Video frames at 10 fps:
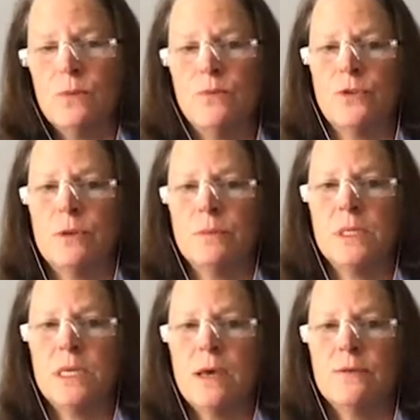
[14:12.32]
for
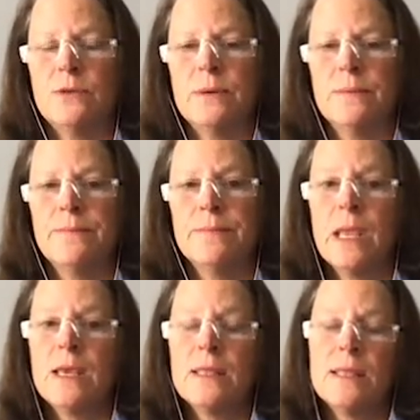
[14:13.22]
themselves?
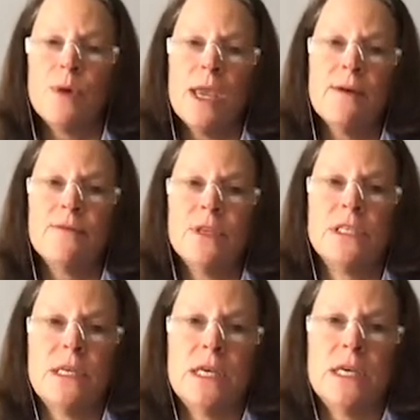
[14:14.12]
Then we have
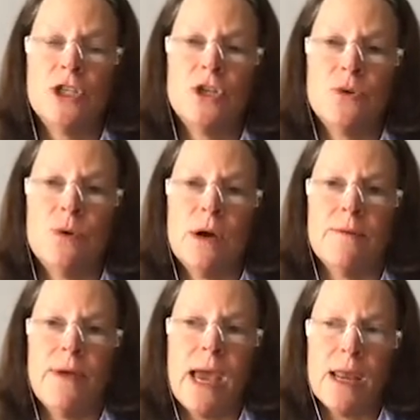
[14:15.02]
this issue
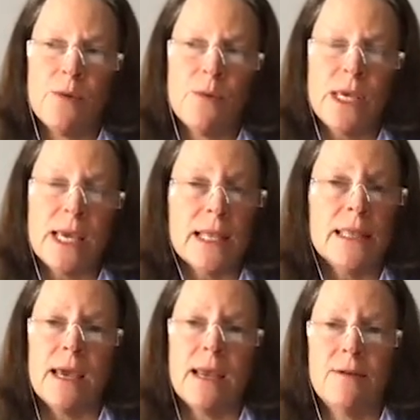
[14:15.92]
of how do we
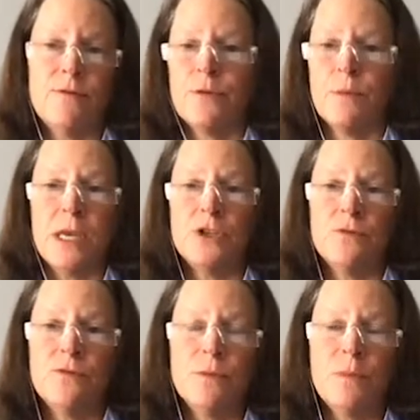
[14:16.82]
get that
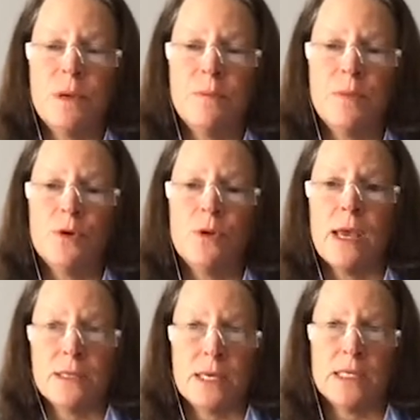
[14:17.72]
information from people?
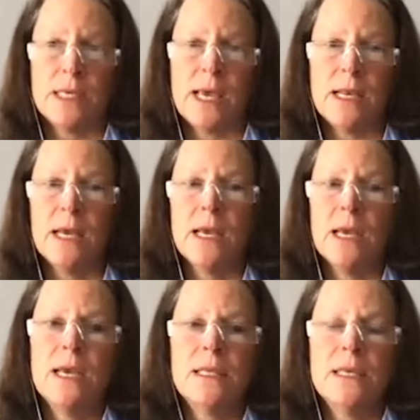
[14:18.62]
As I said,
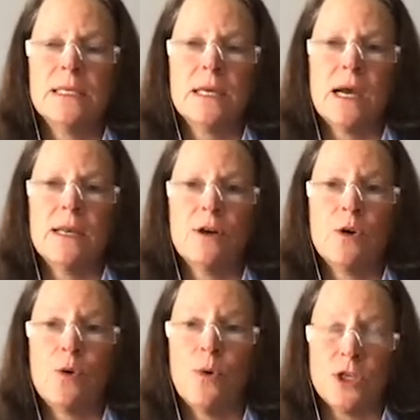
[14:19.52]
this kind of
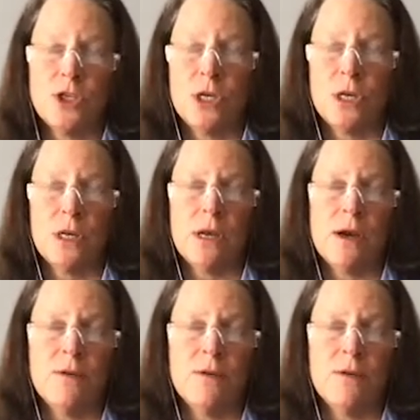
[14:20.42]
question of